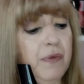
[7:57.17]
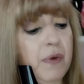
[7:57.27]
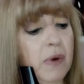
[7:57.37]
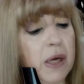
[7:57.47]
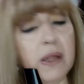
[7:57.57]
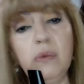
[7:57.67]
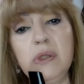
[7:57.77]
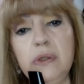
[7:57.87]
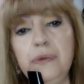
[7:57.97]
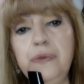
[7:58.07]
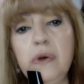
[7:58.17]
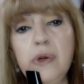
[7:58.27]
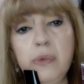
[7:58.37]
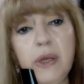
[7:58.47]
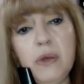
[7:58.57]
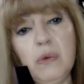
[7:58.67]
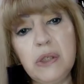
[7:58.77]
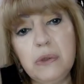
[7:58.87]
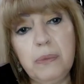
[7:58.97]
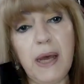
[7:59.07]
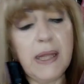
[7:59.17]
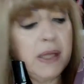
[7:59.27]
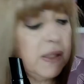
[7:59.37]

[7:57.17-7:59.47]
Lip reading: if you are in the west of Cordoba and you want to buy